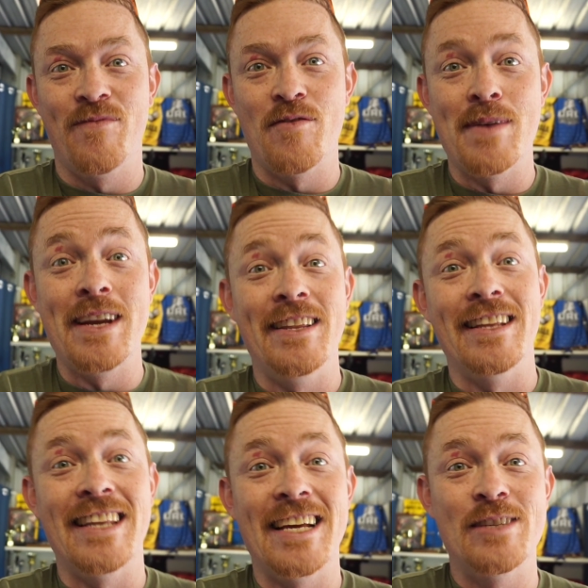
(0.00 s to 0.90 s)
For me,
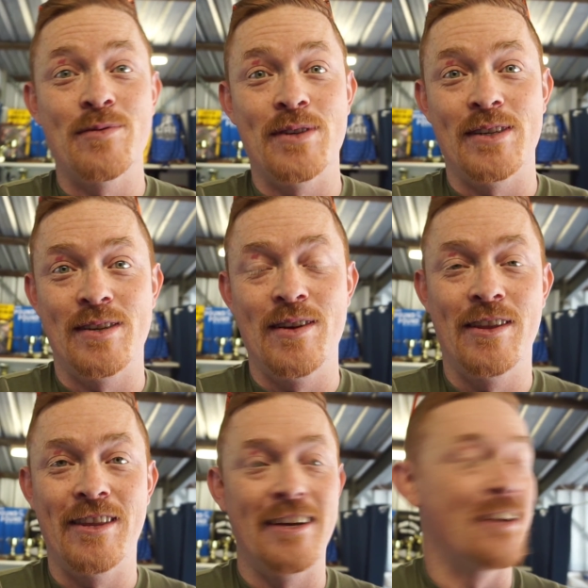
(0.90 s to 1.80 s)
the lens was
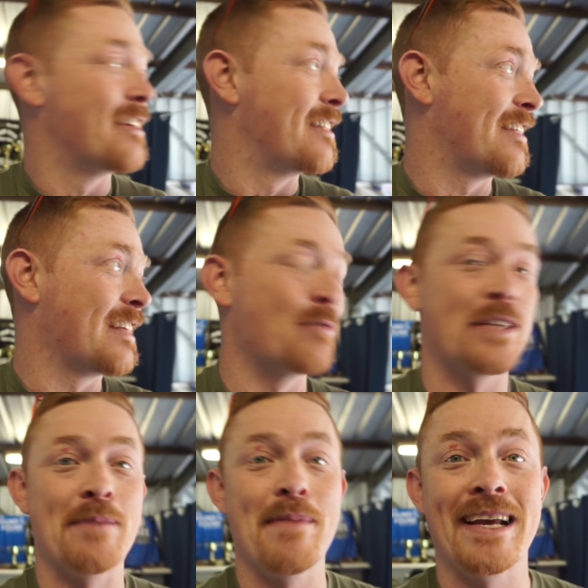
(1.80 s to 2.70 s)
the thing that
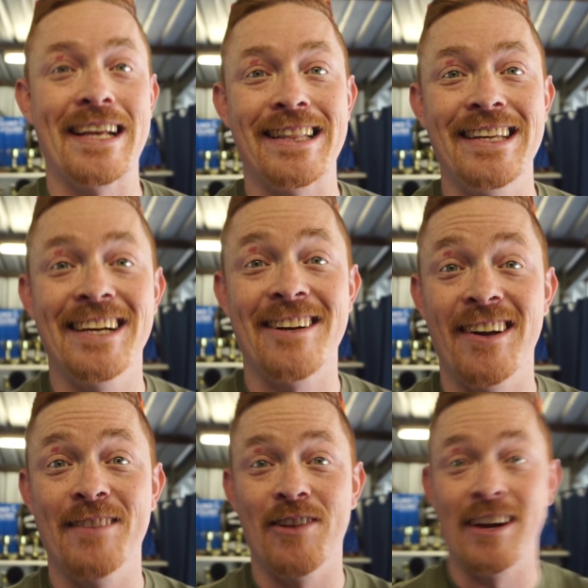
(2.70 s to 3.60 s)
was going to make it clear,
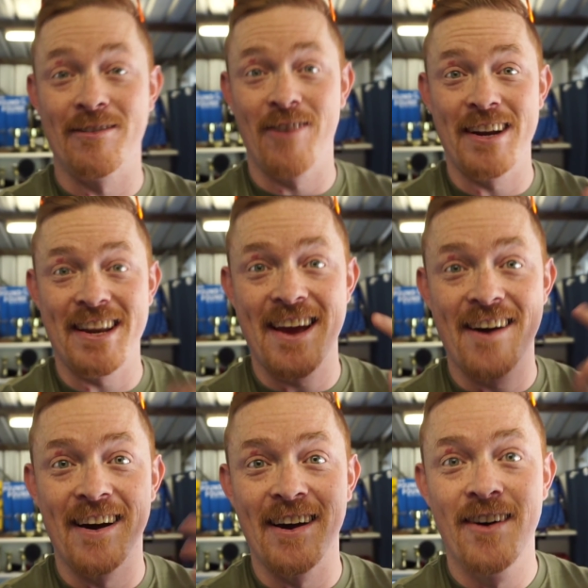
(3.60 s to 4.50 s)
kind of like right
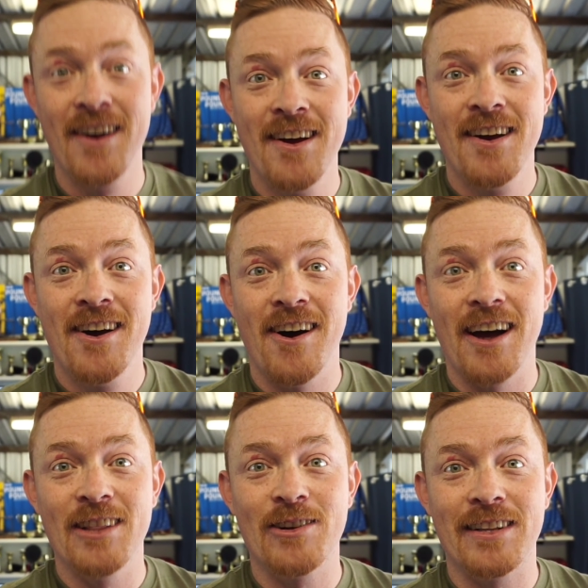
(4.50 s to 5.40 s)
now how
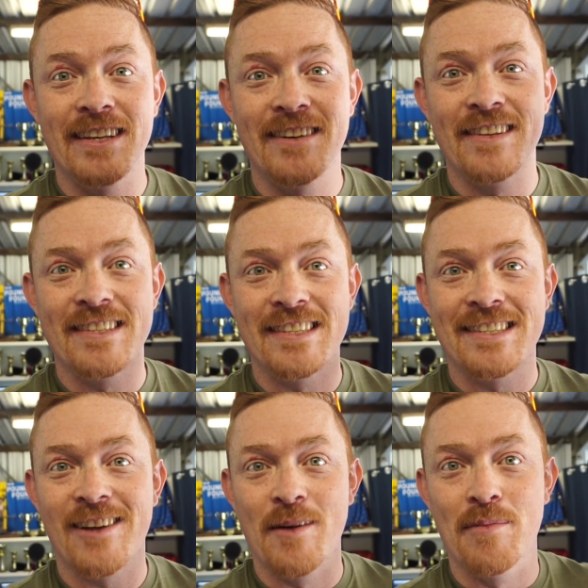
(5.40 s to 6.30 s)
I look clear and there's this
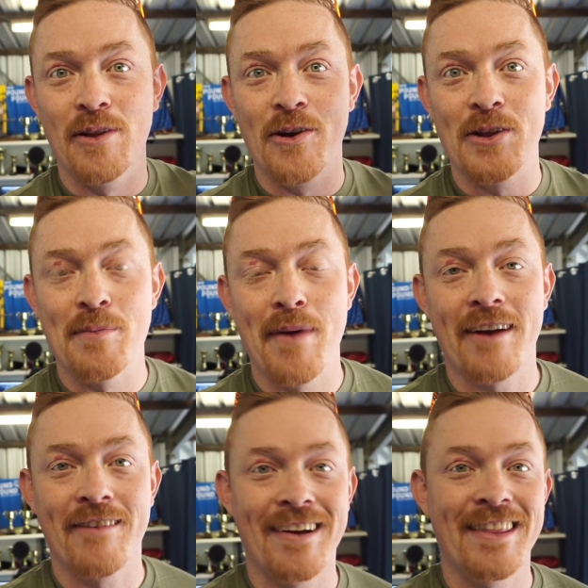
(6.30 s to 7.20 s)
slight blur in the
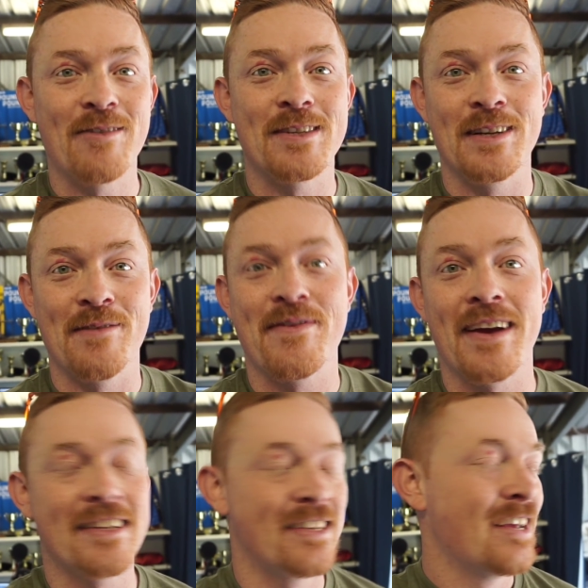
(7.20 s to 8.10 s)
background. That was an
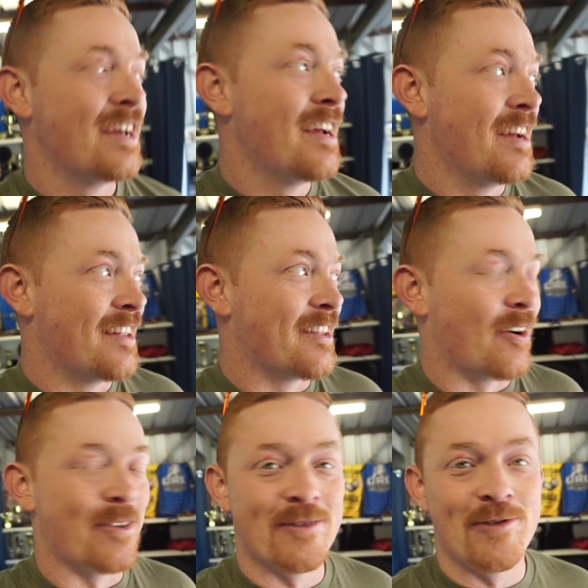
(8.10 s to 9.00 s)
effect that
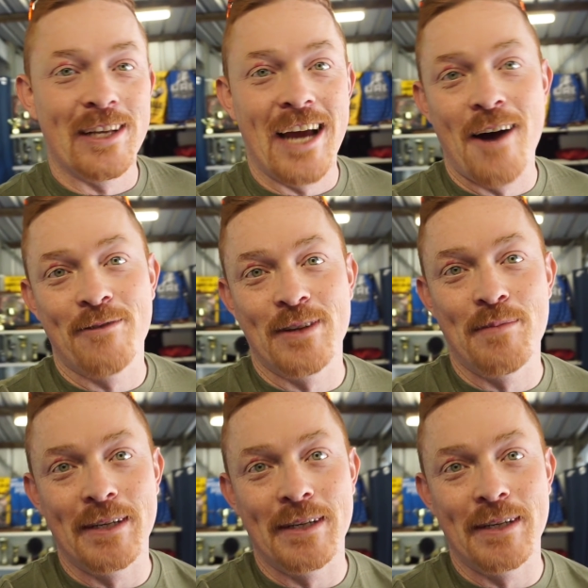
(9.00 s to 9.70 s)
I was really after.